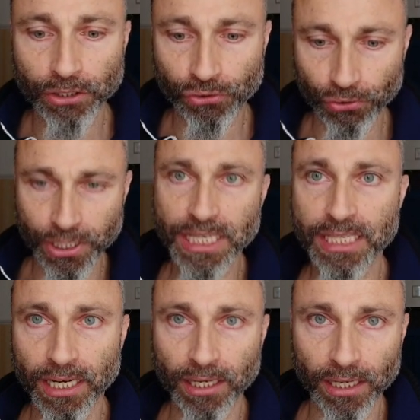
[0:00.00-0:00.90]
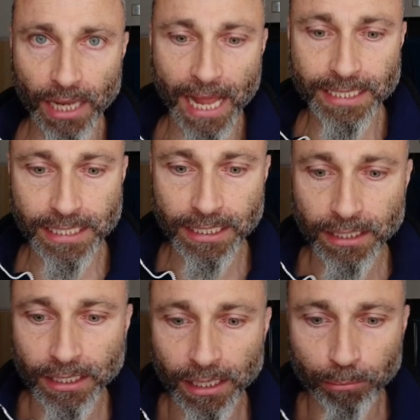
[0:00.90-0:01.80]
through these our last
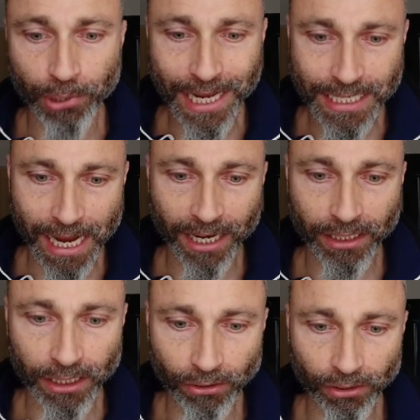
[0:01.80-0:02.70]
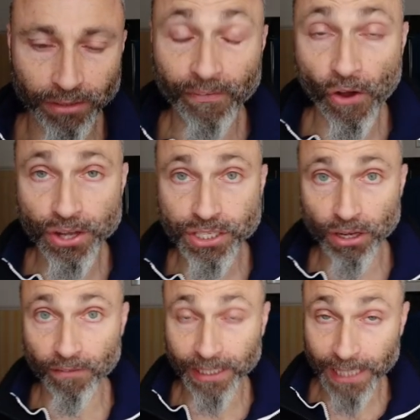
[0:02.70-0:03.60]
a press article, the voice
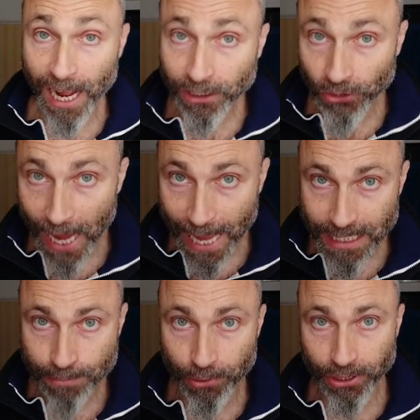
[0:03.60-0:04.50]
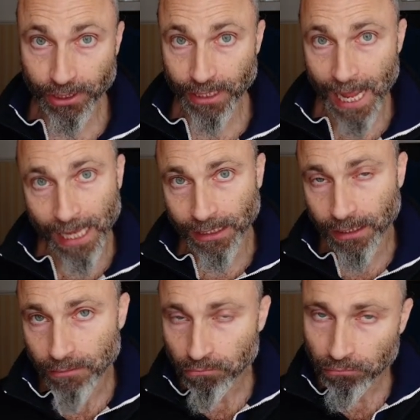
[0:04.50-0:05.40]
of another expert that
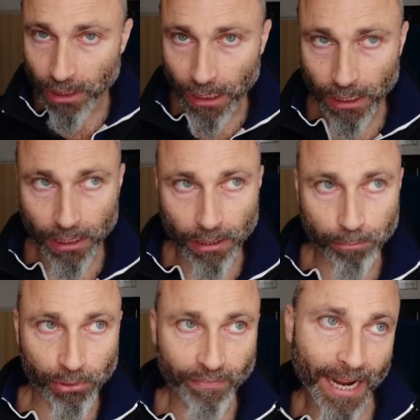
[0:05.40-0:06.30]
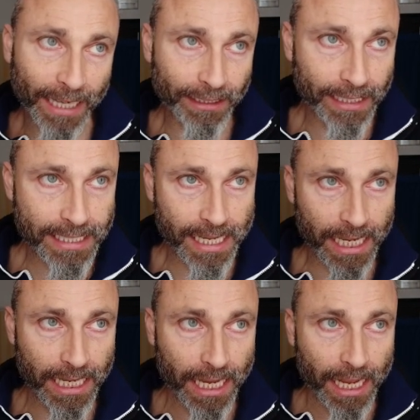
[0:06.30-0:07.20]
uh, provide, let's
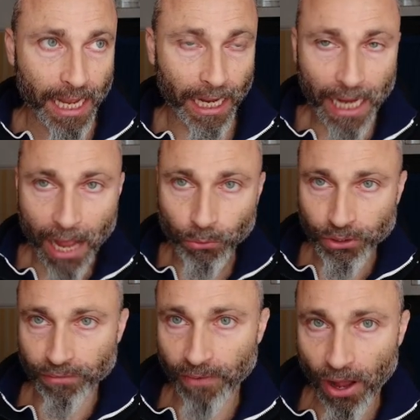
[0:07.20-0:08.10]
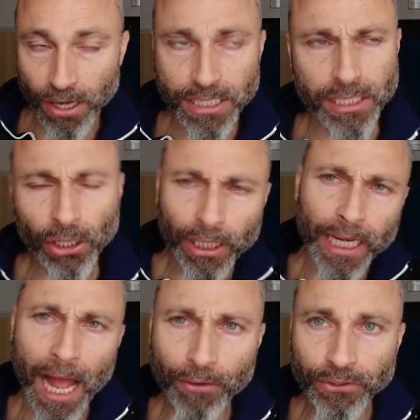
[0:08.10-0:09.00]
say, a counter voice, not a
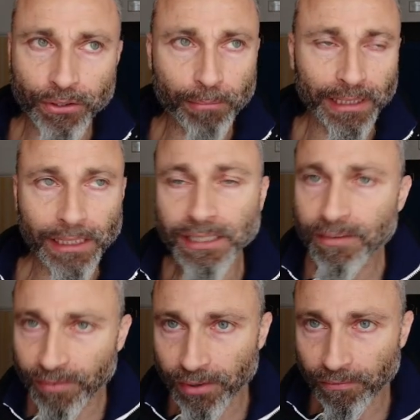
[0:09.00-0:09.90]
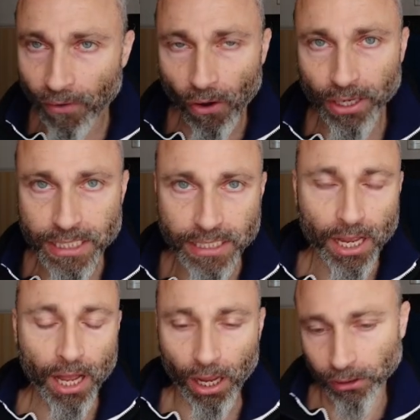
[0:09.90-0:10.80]
counter, but a different voice
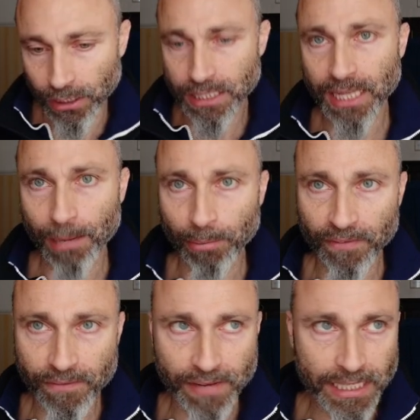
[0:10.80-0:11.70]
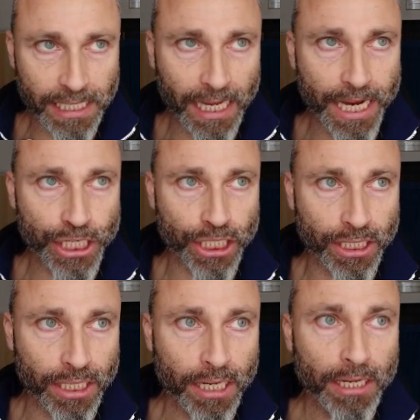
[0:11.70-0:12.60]
on this type of
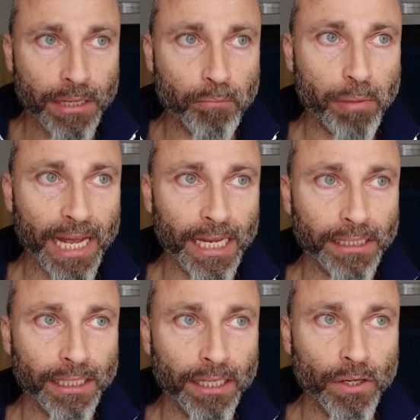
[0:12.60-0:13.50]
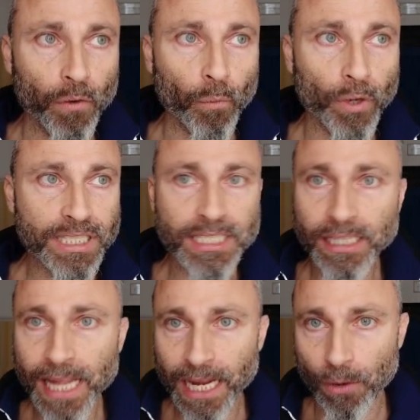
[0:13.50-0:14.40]
investigation. But what's the
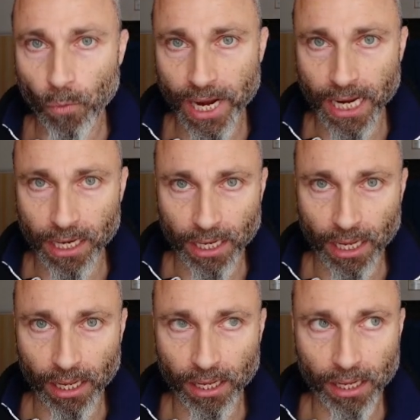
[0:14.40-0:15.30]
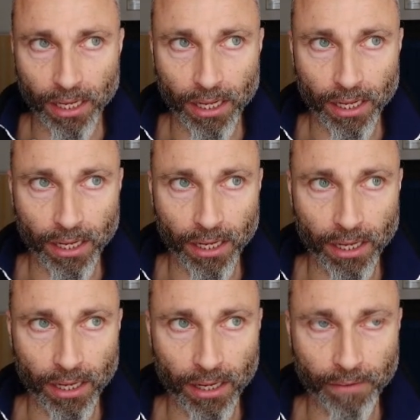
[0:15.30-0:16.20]
takeaway
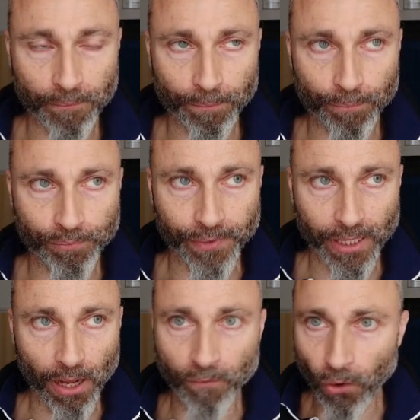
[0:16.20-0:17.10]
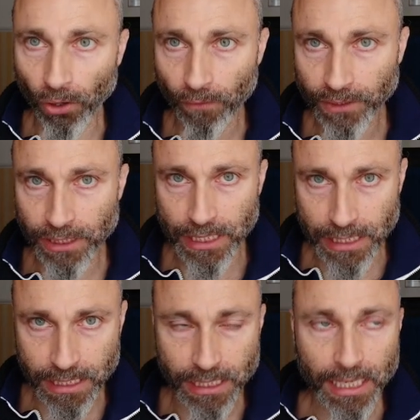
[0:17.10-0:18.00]
um, of all of
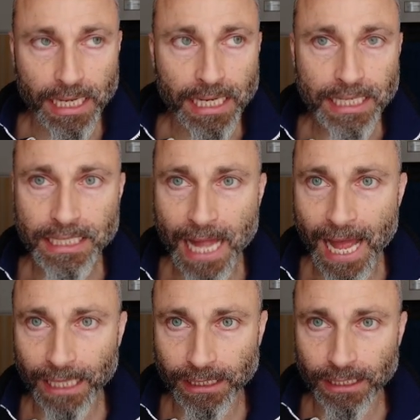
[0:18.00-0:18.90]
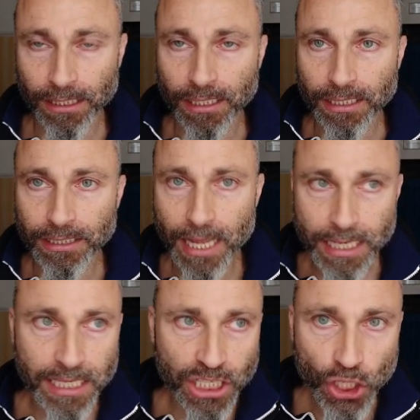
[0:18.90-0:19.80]
this? Is that there
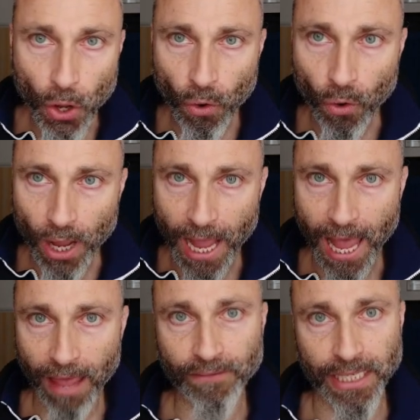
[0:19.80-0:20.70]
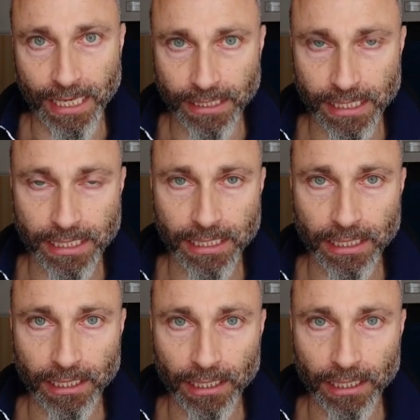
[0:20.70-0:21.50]
is no evidence